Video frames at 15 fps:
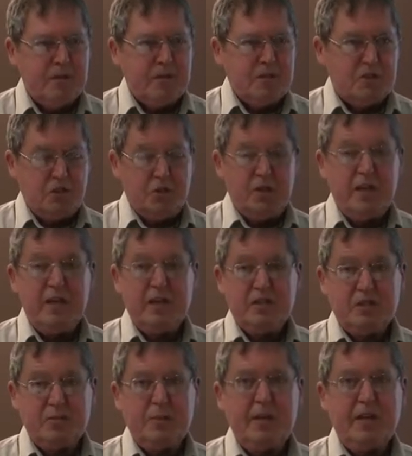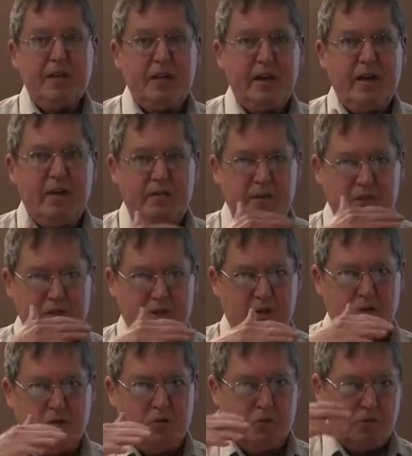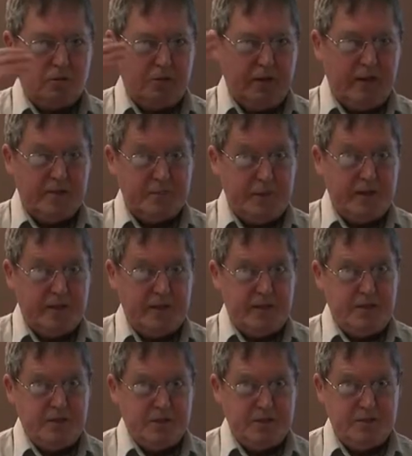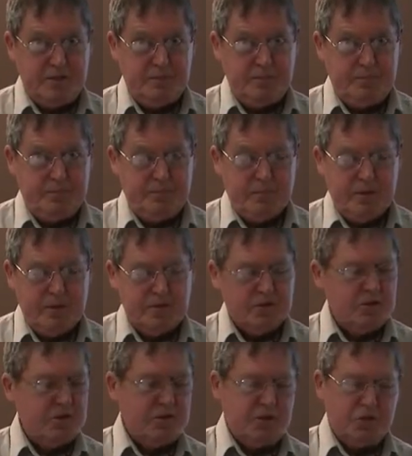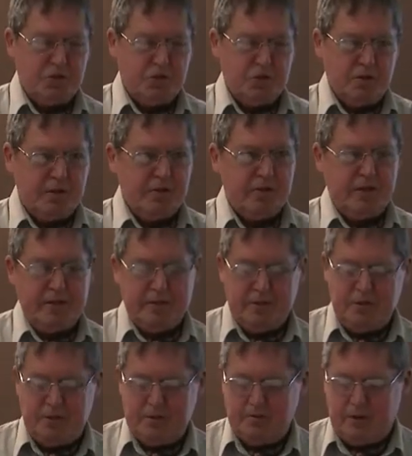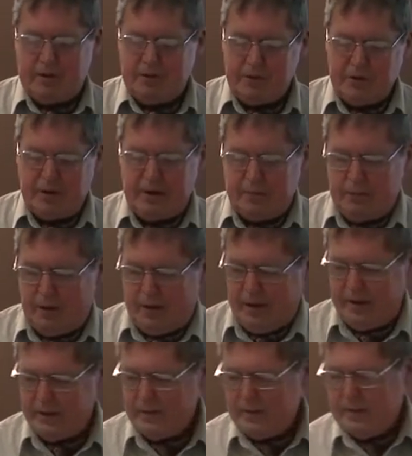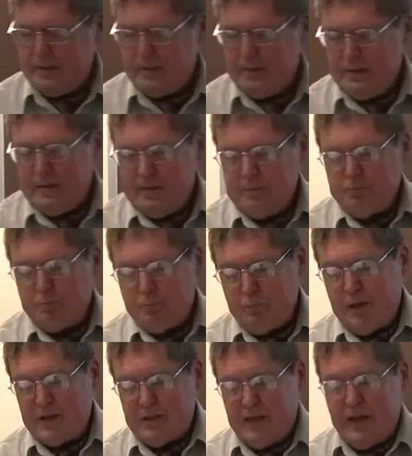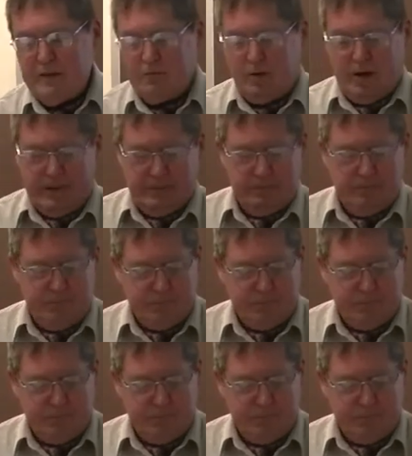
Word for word: So he is speaking out of his cultural expectations. So he says, sure, go ahead and do it, whatever you got in mind. But then what?